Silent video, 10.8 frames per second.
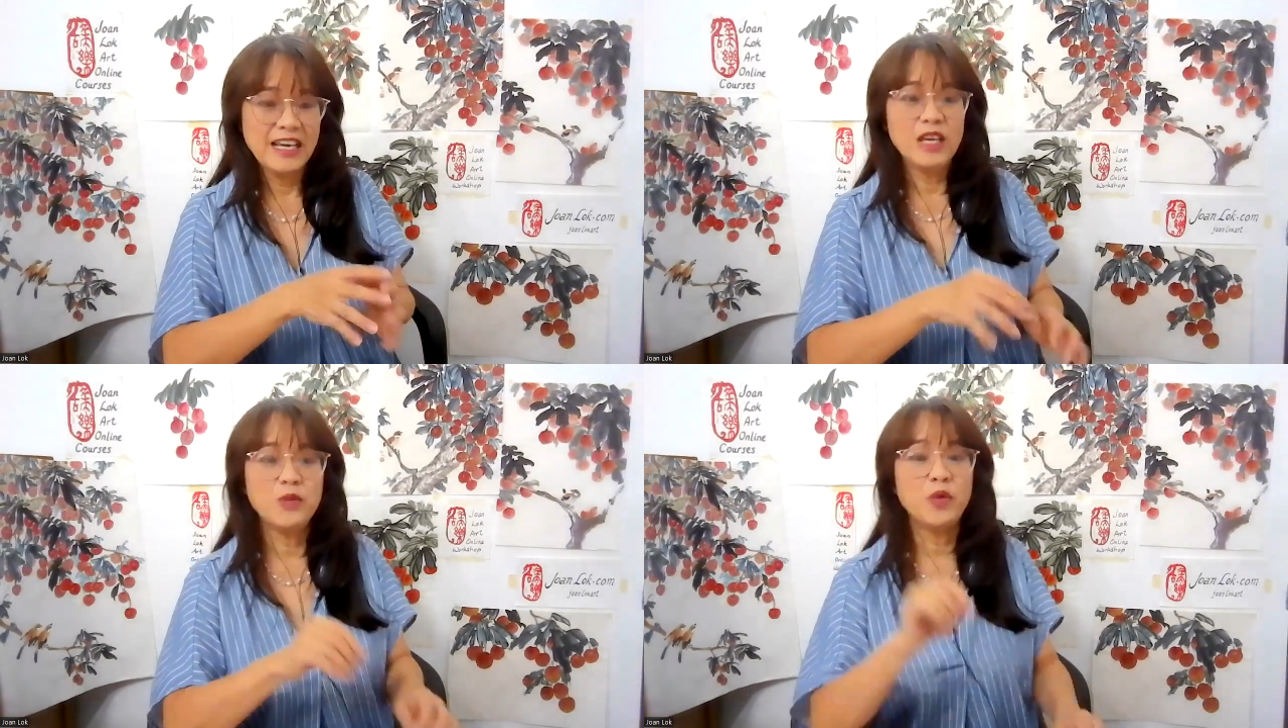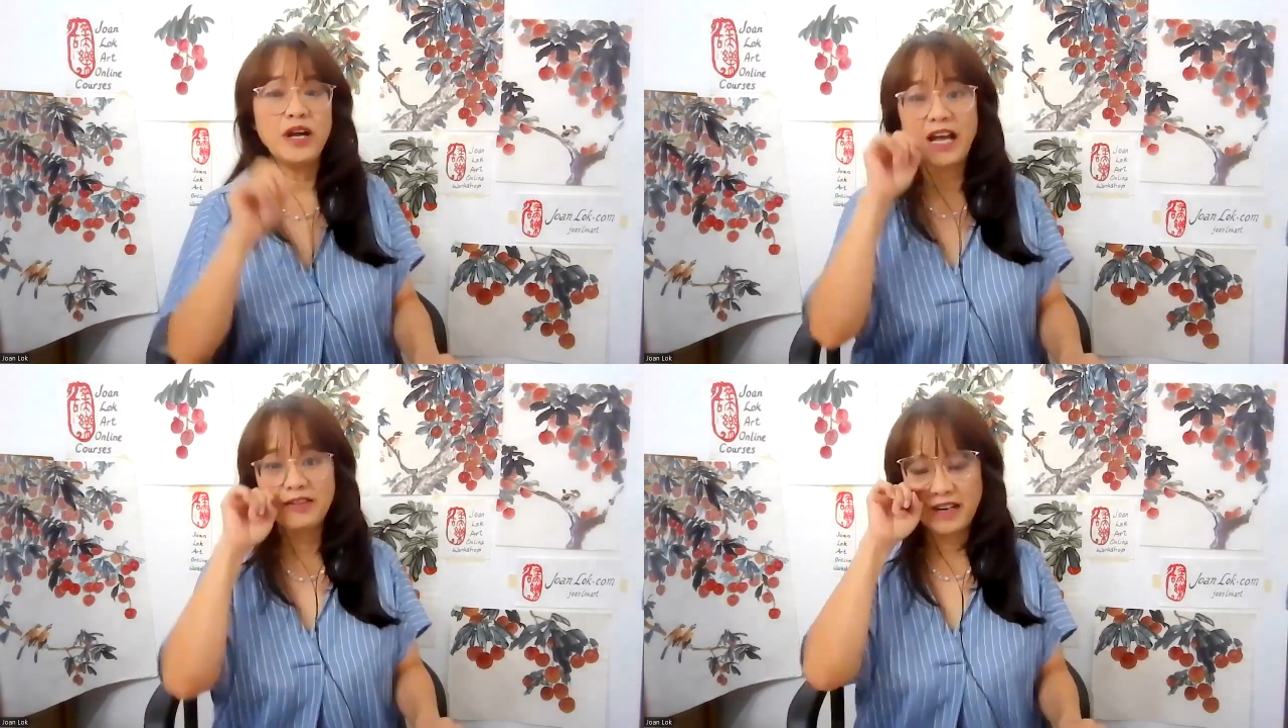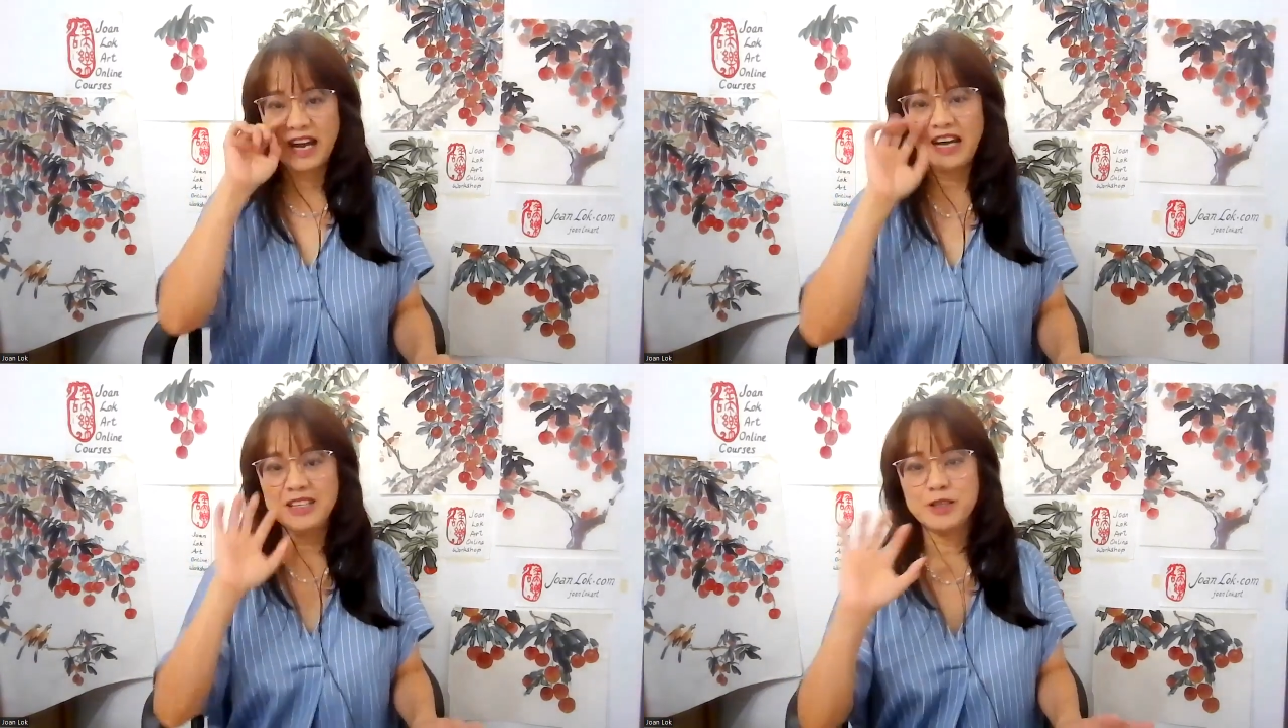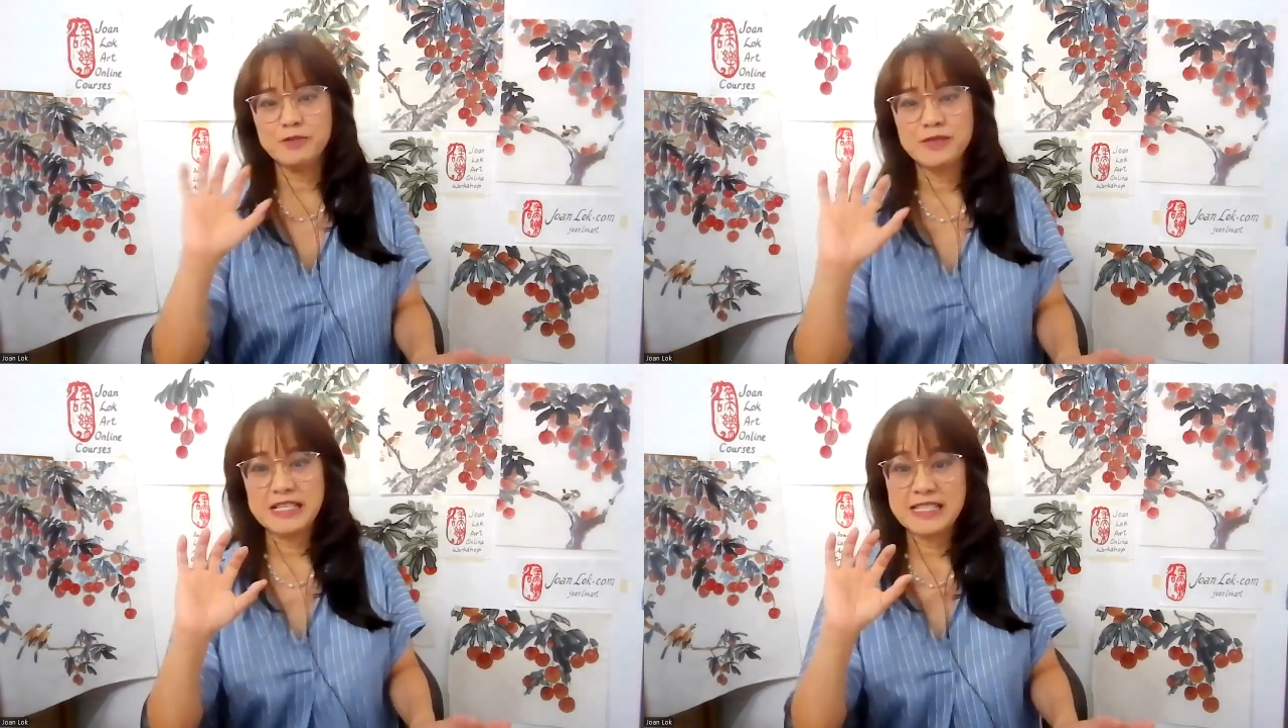it would have an
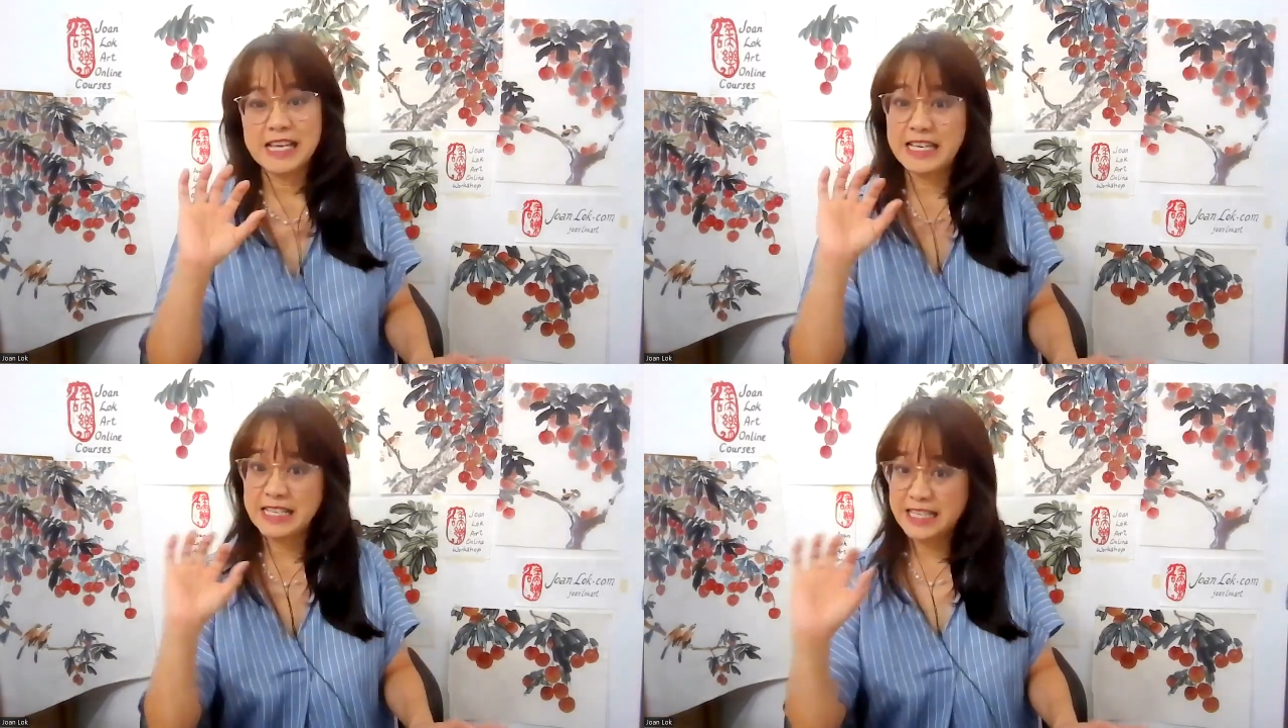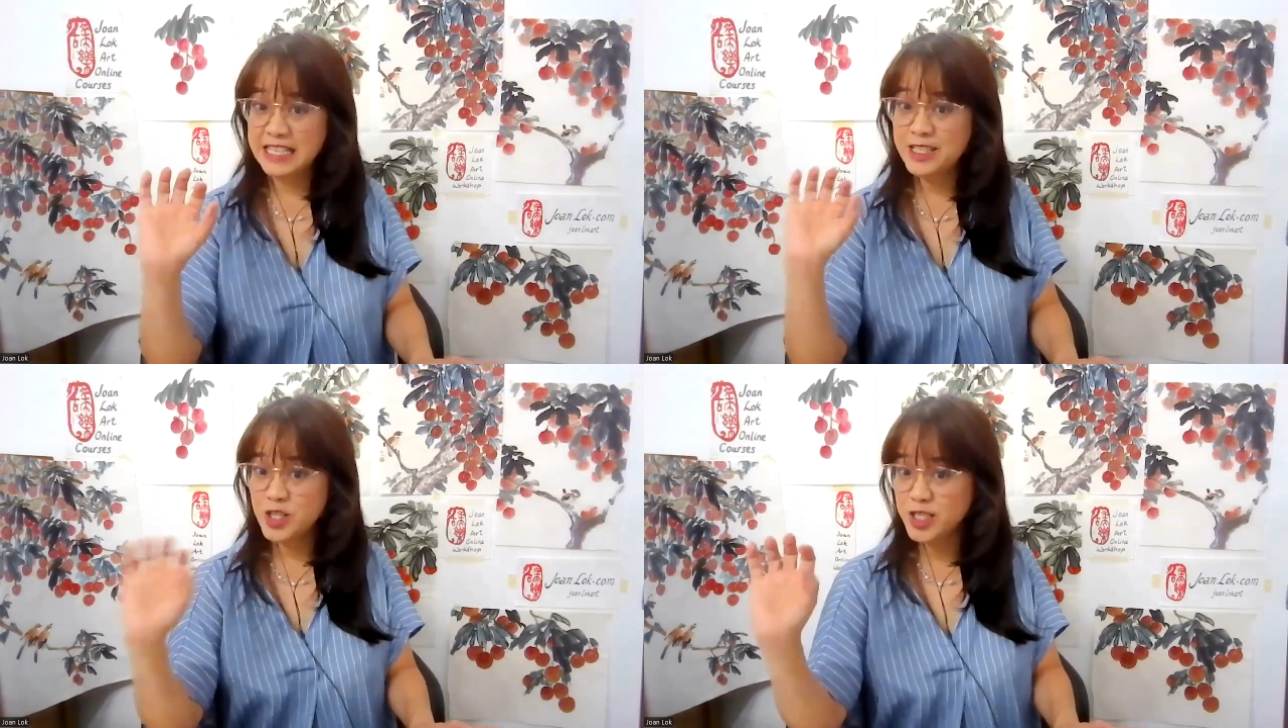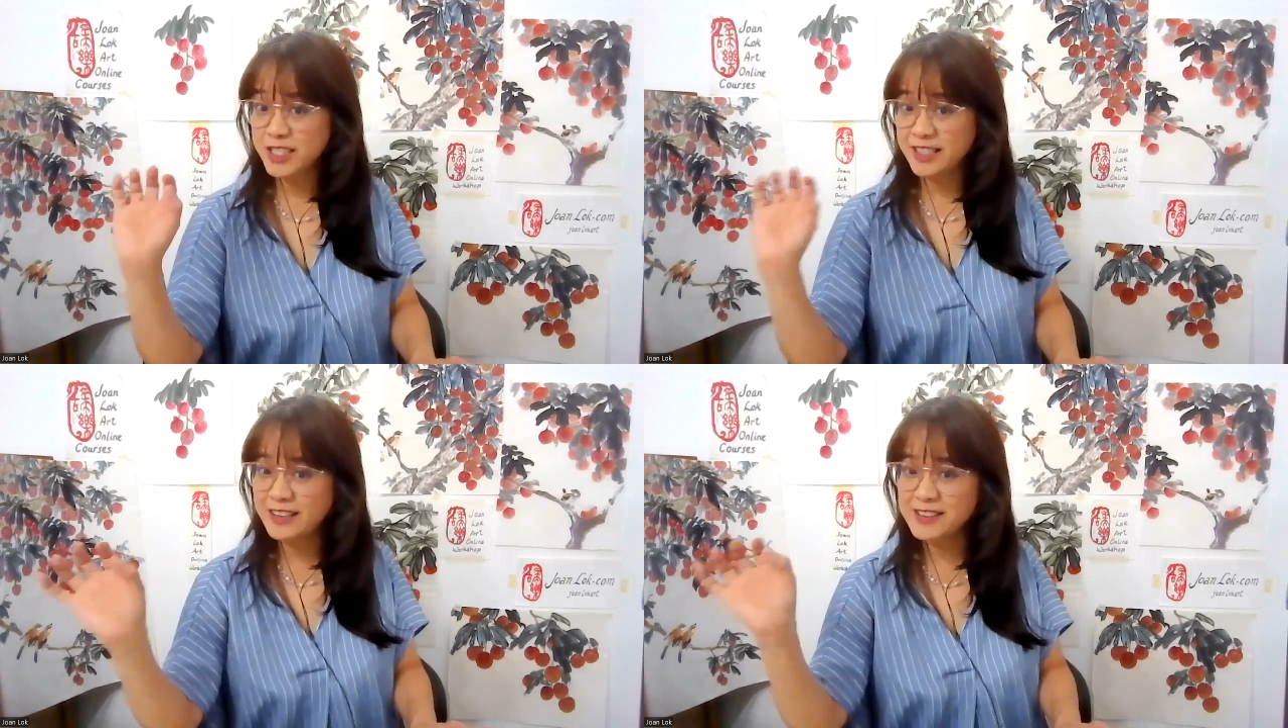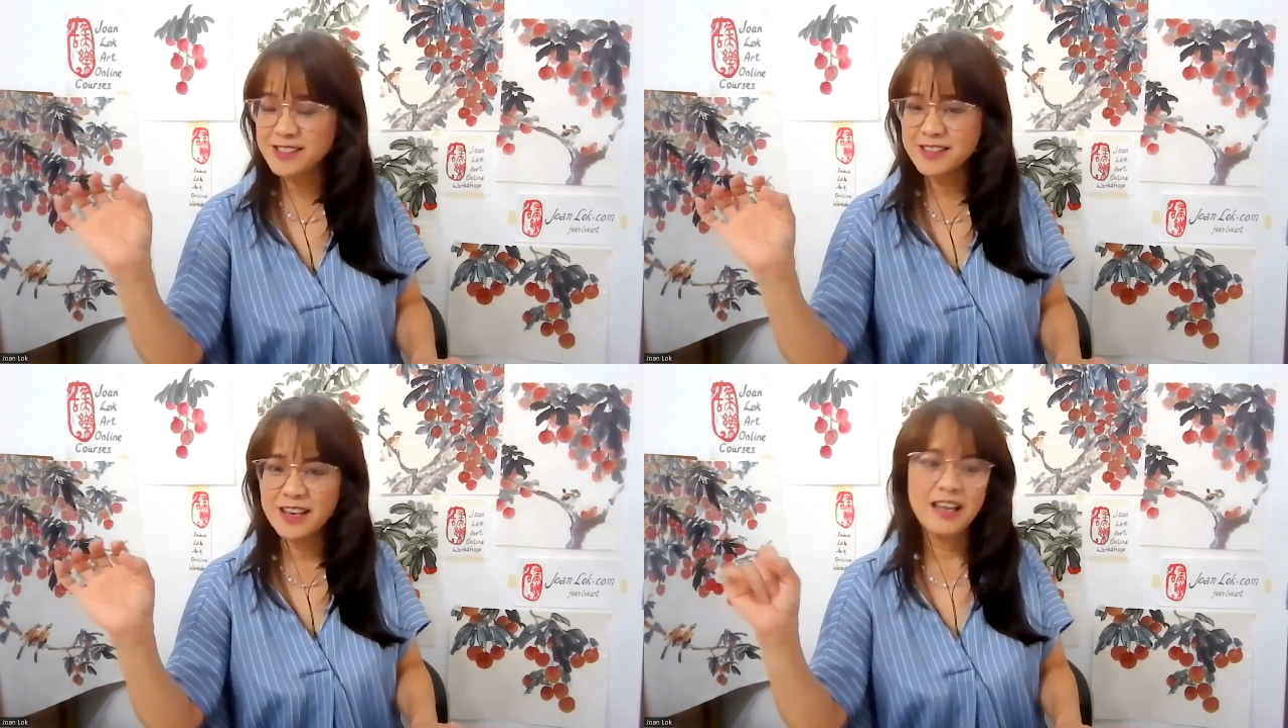item that say lychee
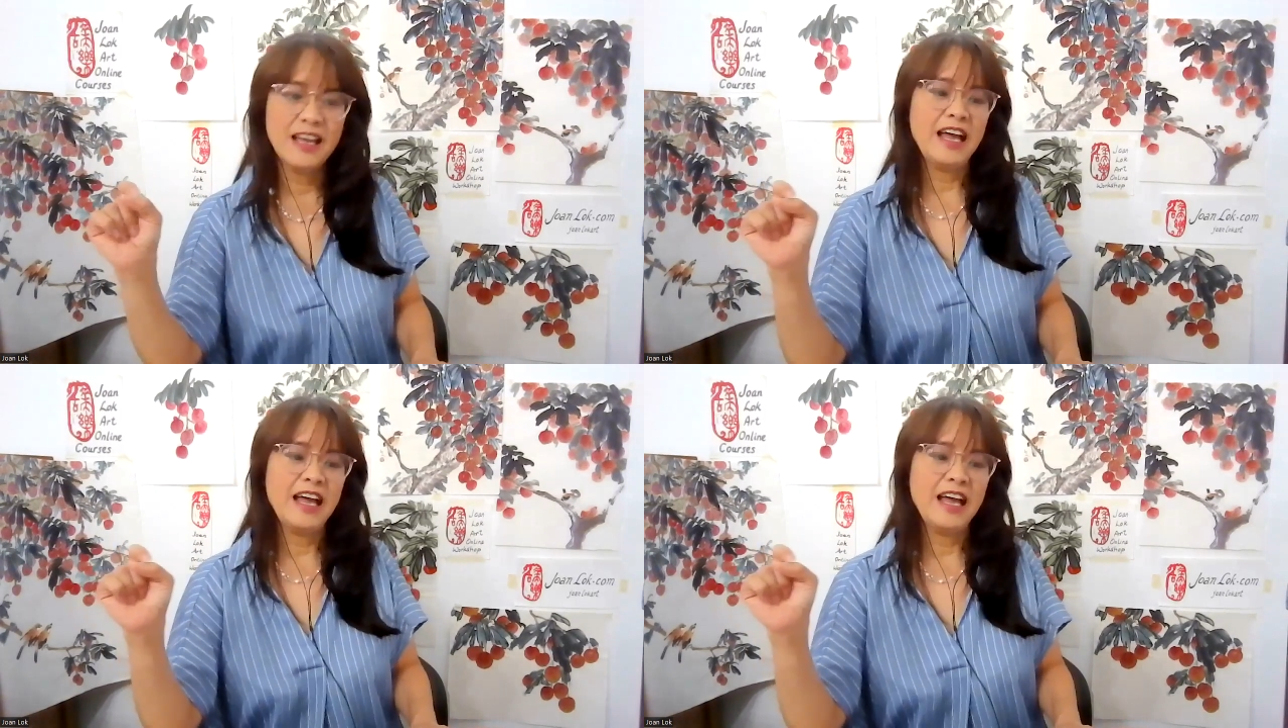nuts?